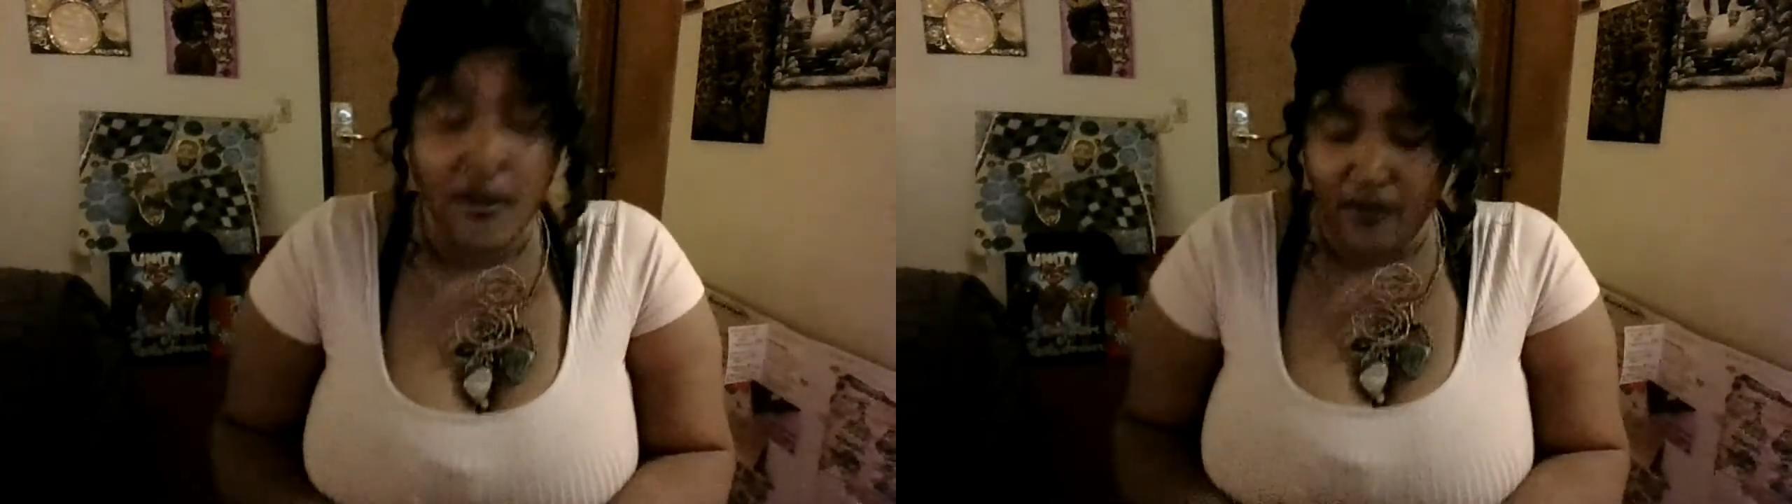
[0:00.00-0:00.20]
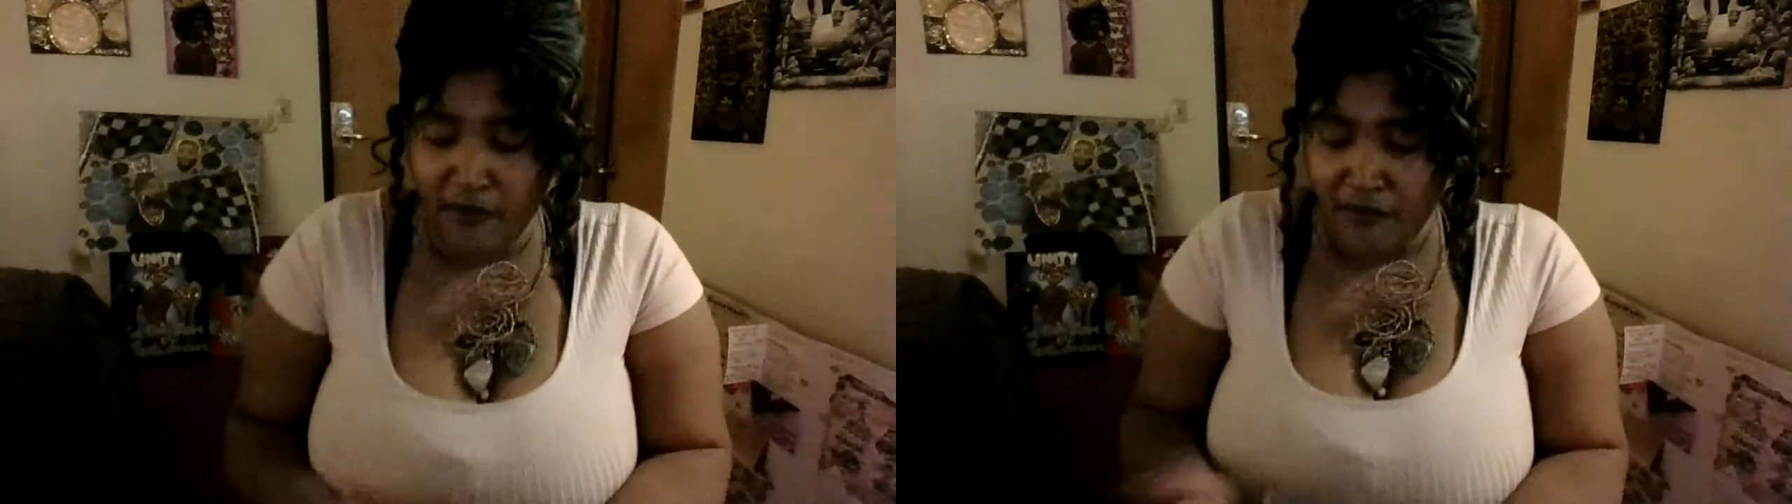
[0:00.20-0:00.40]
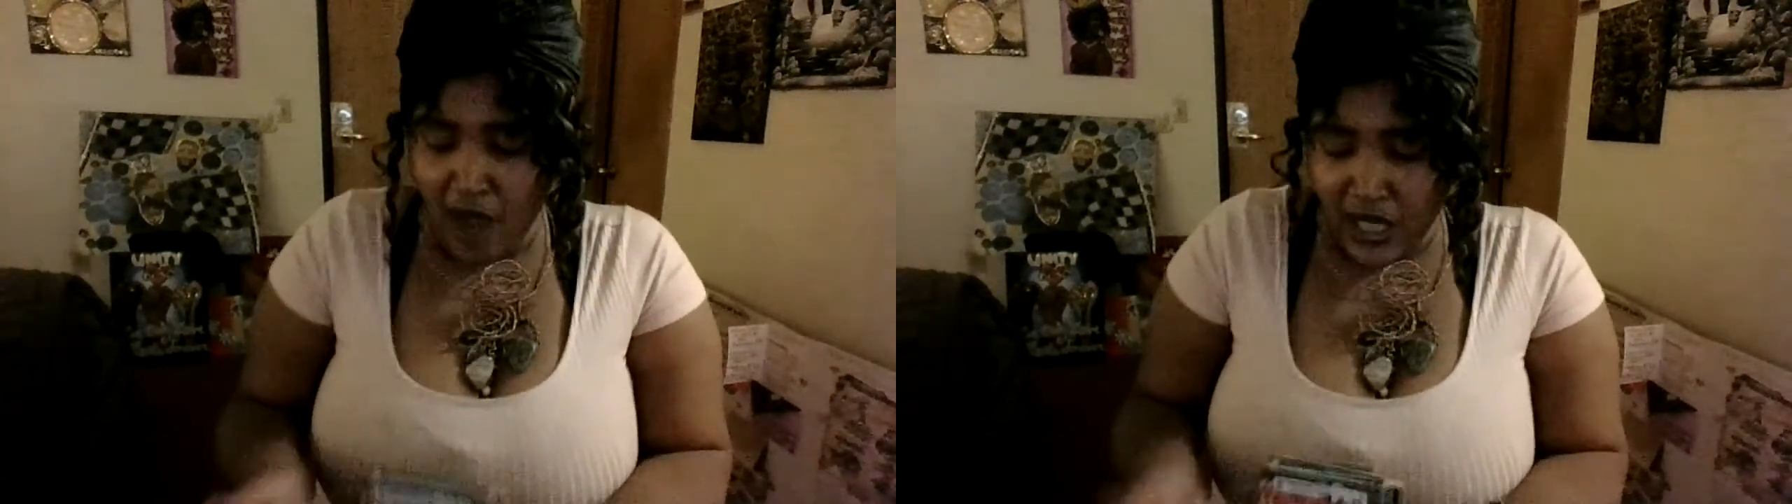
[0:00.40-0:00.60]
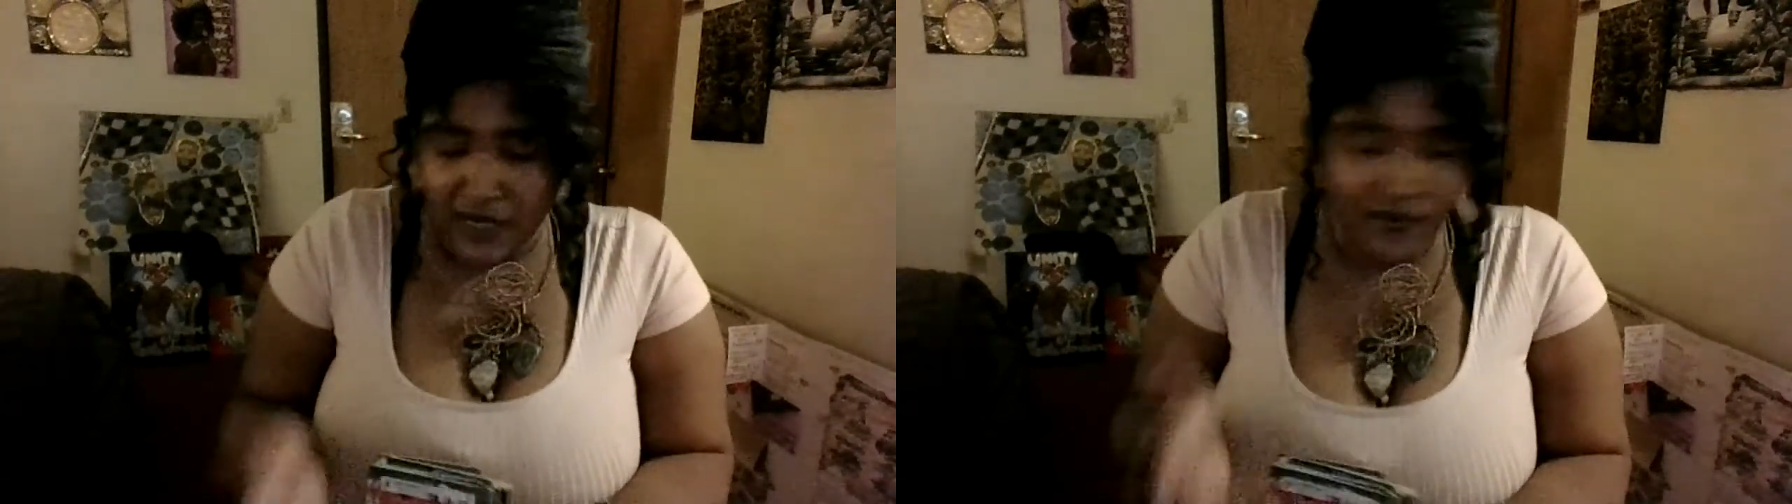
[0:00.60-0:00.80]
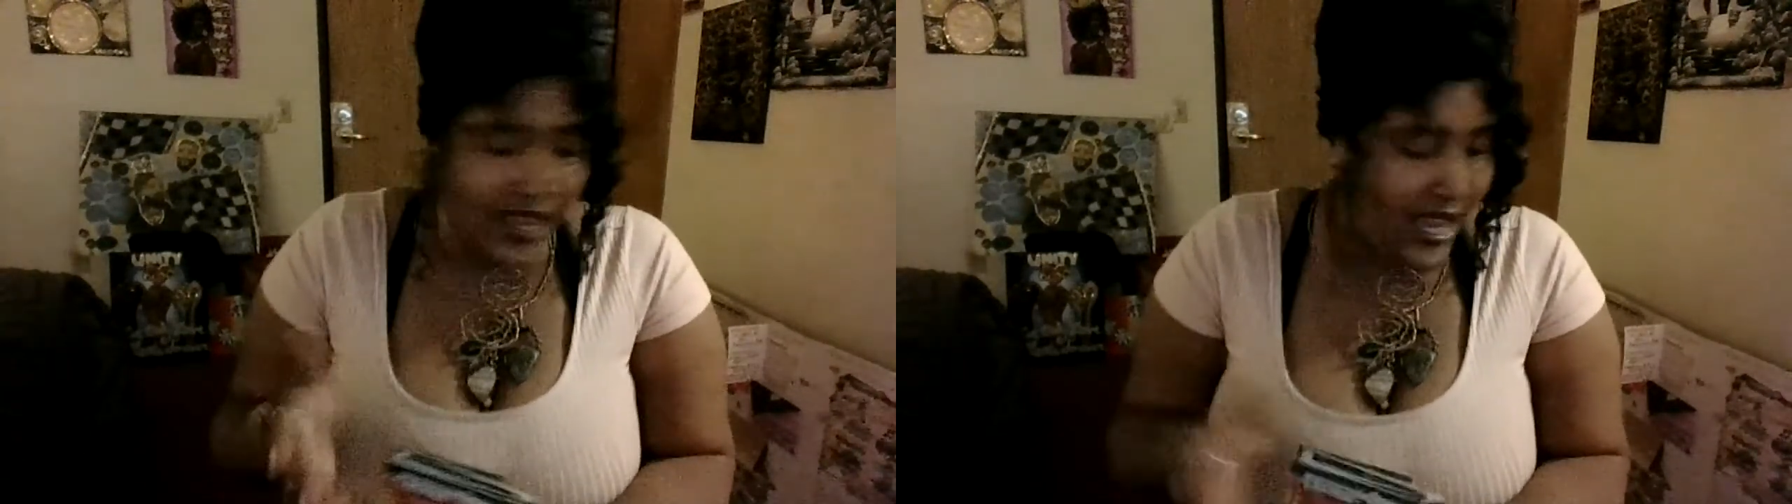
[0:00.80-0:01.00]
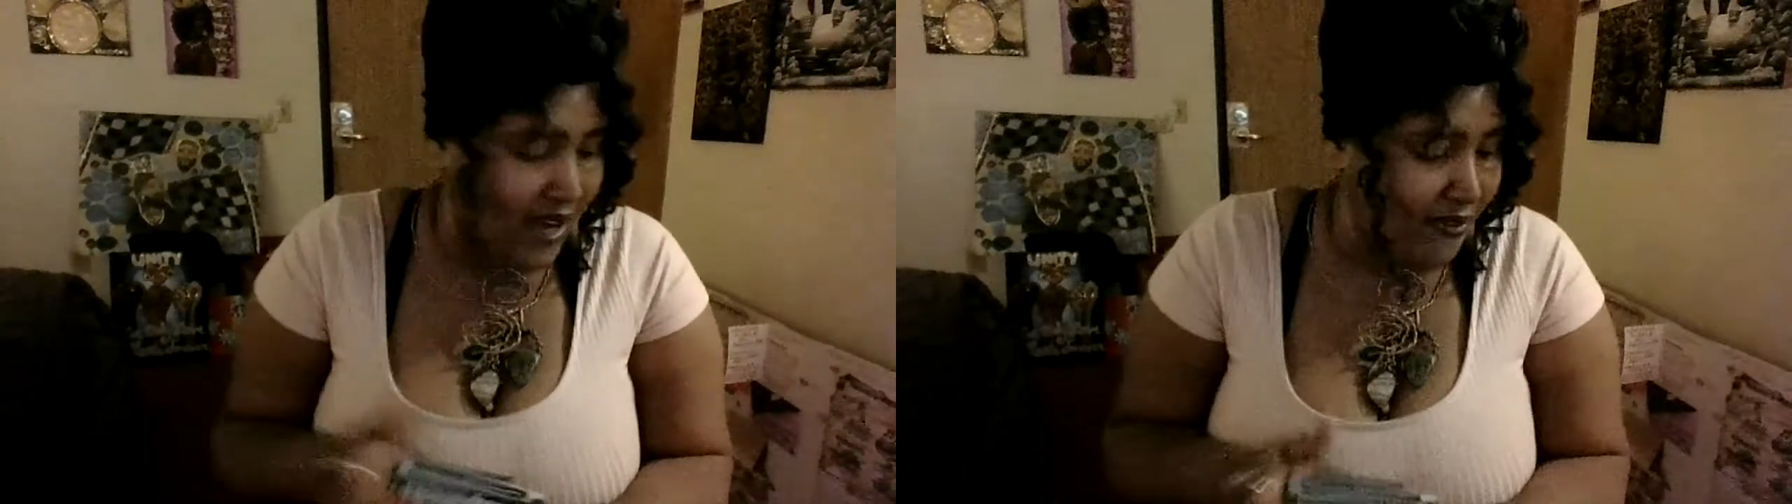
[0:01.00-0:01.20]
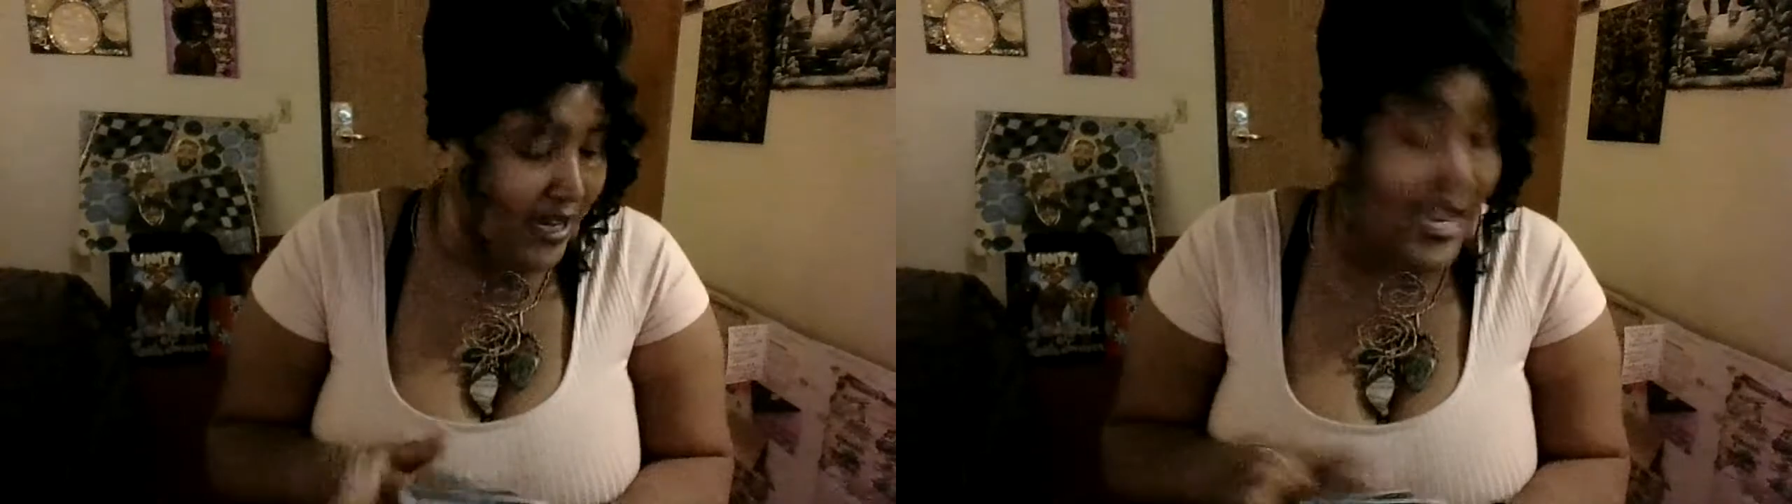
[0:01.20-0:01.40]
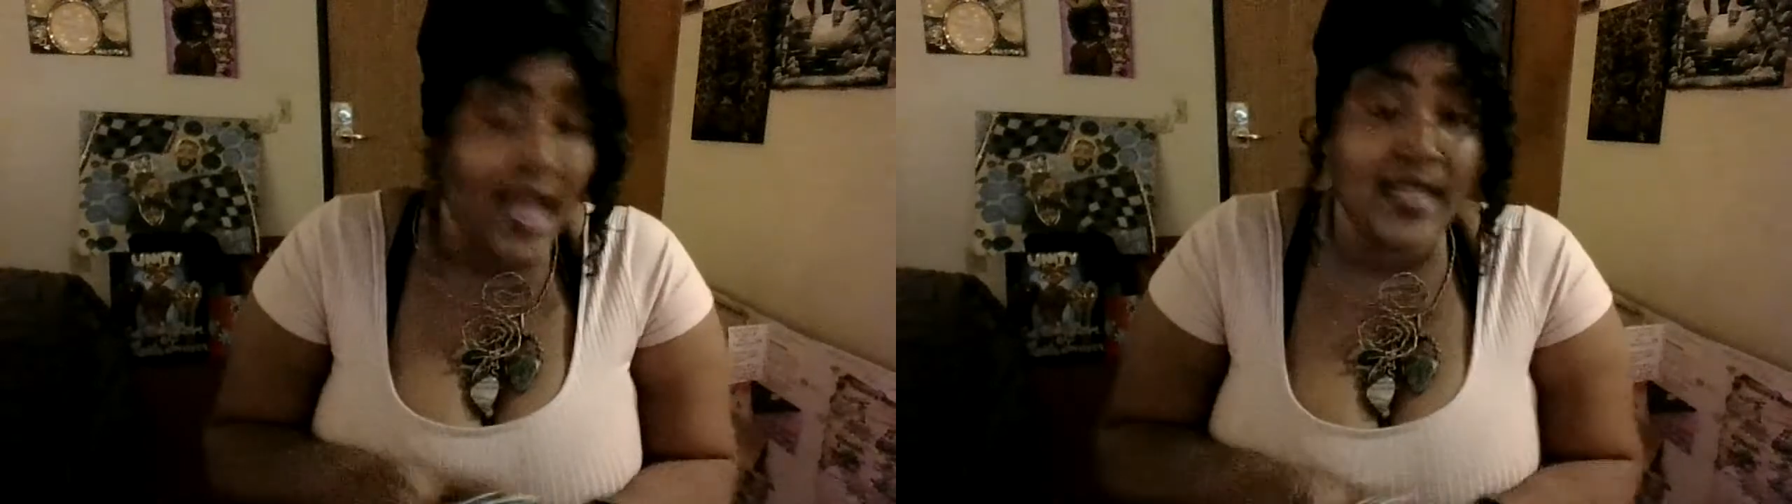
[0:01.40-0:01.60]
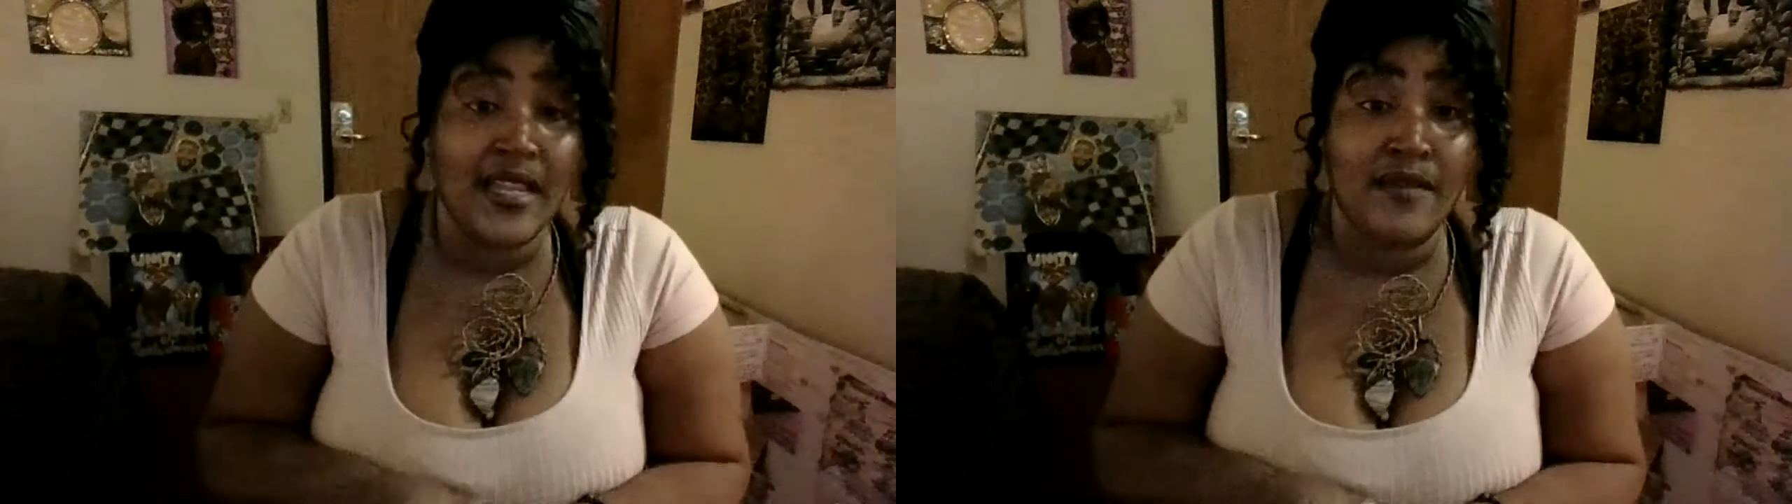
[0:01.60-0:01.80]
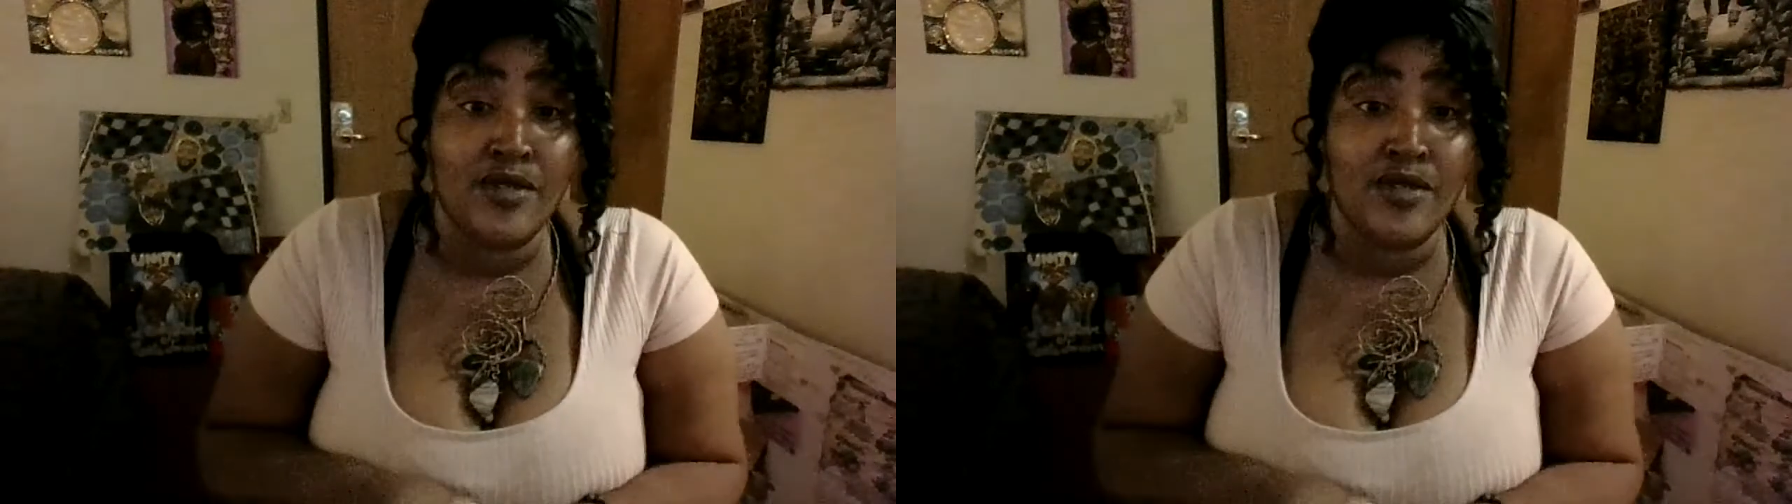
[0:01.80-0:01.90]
but falling for every goddamn